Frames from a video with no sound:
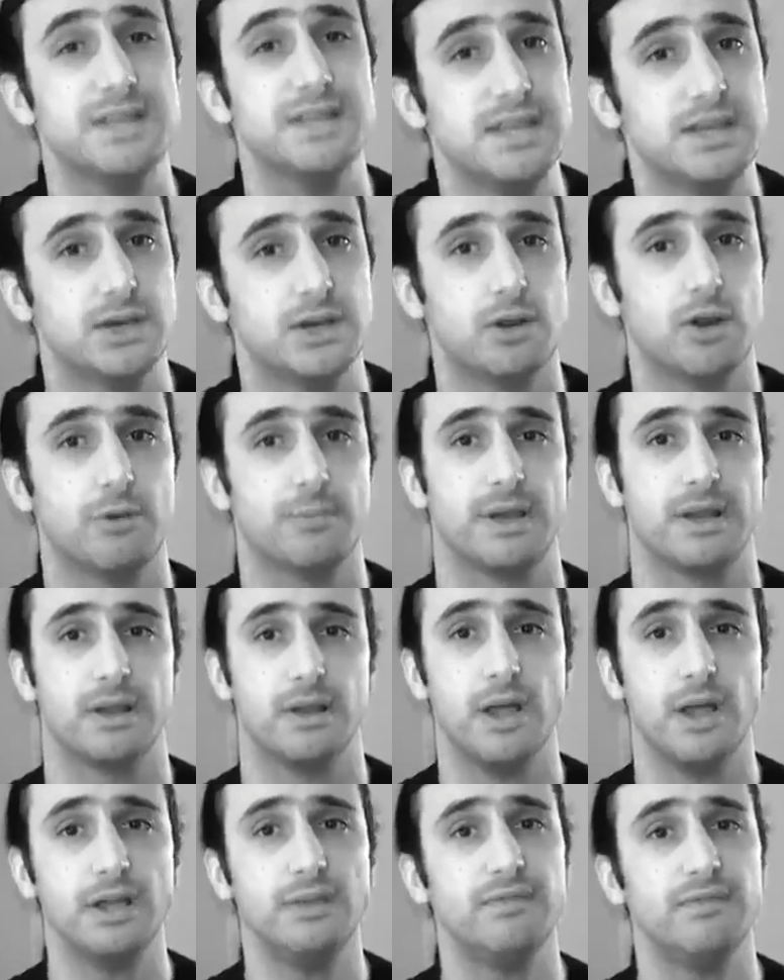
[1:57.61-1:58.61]
economic
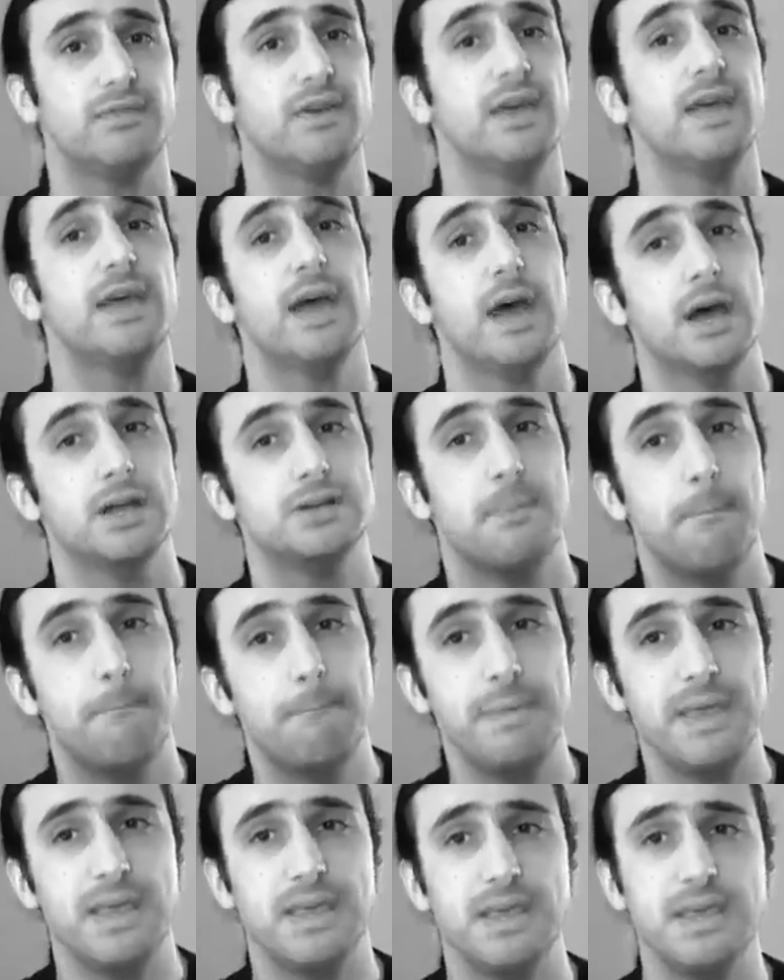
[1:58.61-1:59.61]
life, and
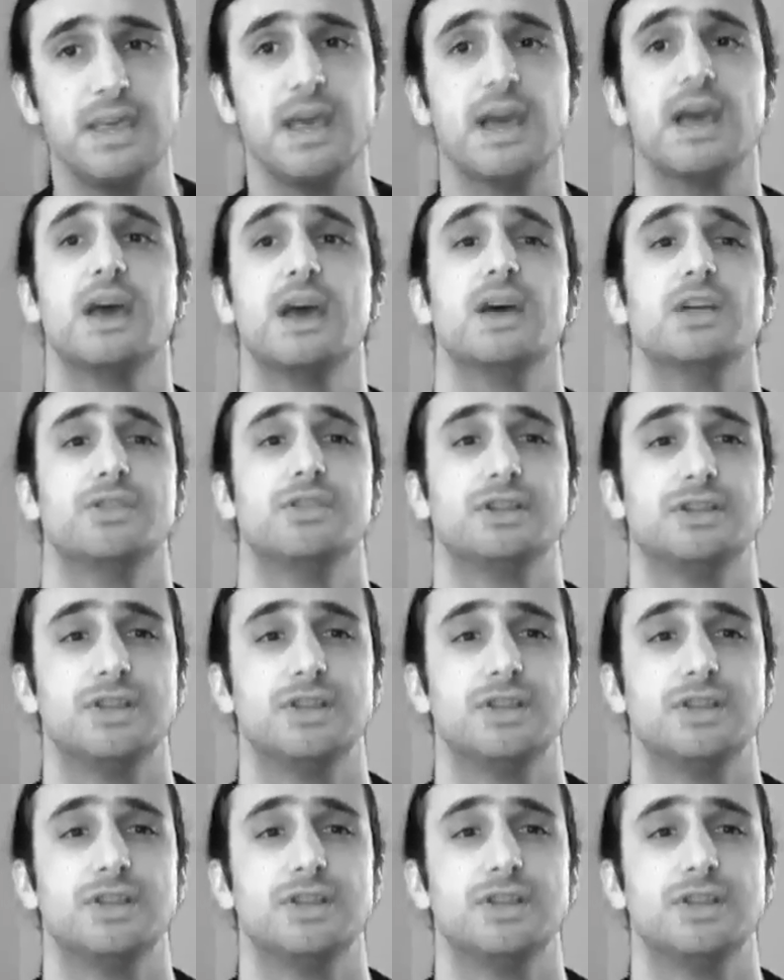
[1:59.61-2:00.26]
B, the